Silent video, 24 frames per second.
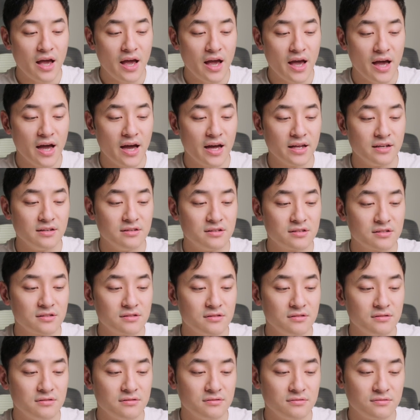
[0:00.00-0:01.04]
and
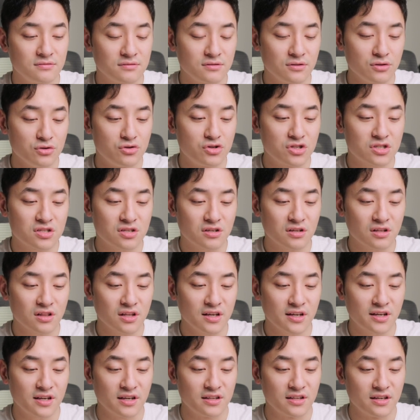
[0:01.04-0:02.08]
you just
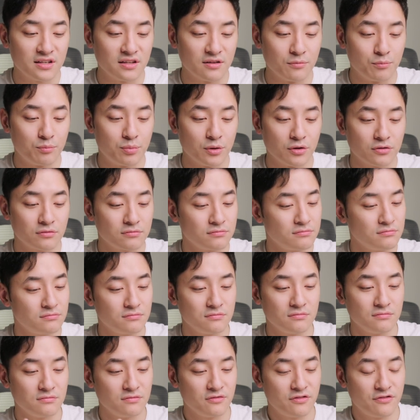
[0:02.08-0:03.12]
click and then the
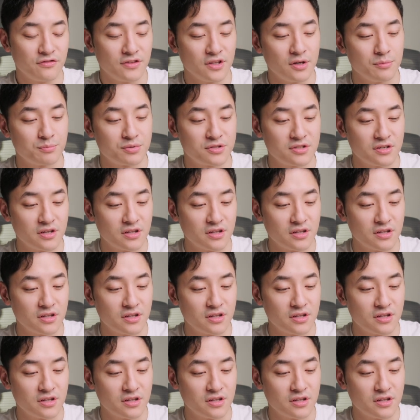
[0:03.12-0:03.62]
book flips,